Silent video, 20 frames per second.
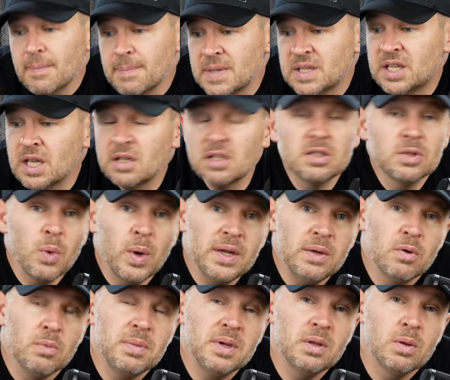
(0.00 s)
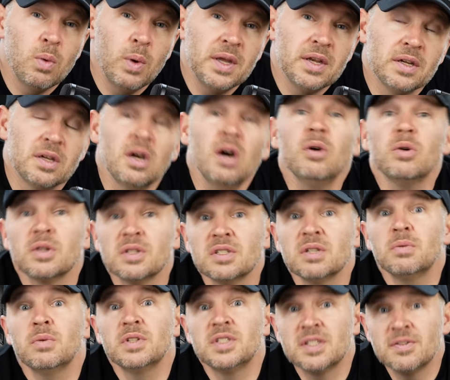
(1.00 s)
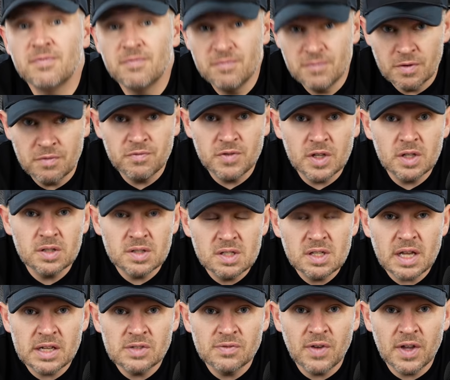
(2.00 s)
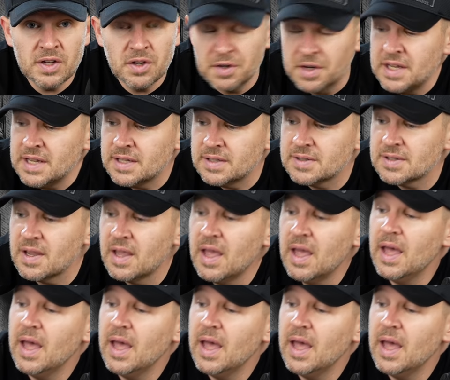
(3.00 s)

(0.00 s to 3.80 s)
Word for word: the 10 to 20 would be the way to go because it would fulfill and satisfy your needs.